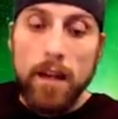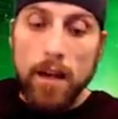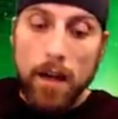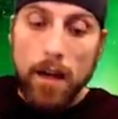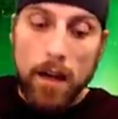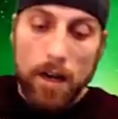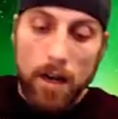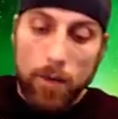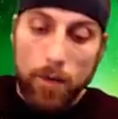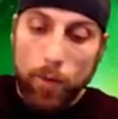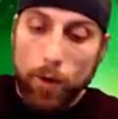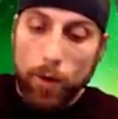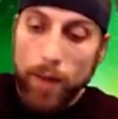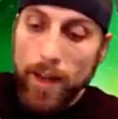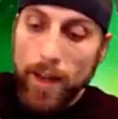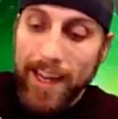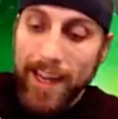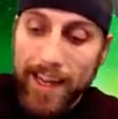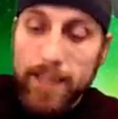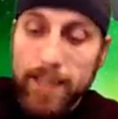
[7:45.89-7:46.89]
um, where
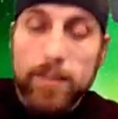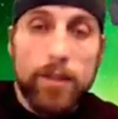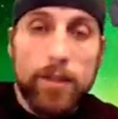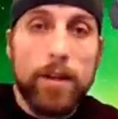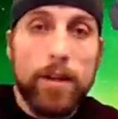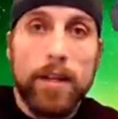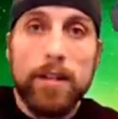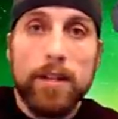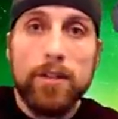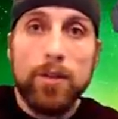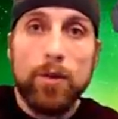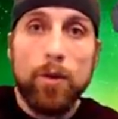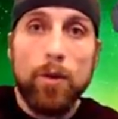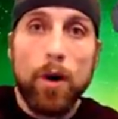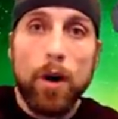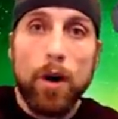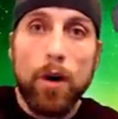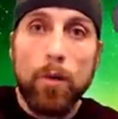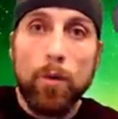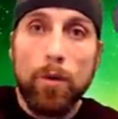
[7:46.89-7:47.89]
they enter into
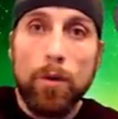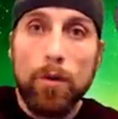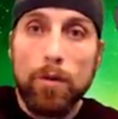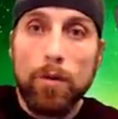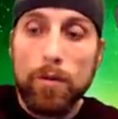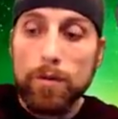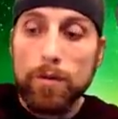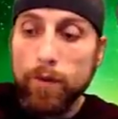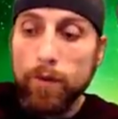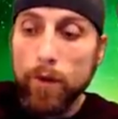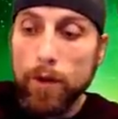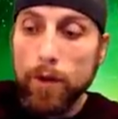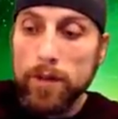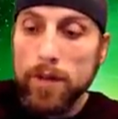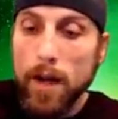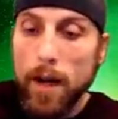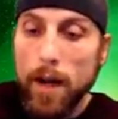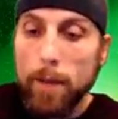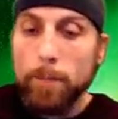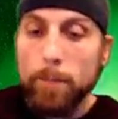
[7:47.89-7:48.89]
our world for a
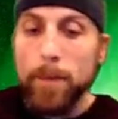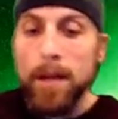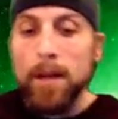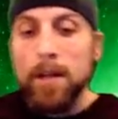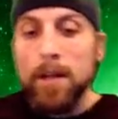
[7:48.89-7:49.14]
time.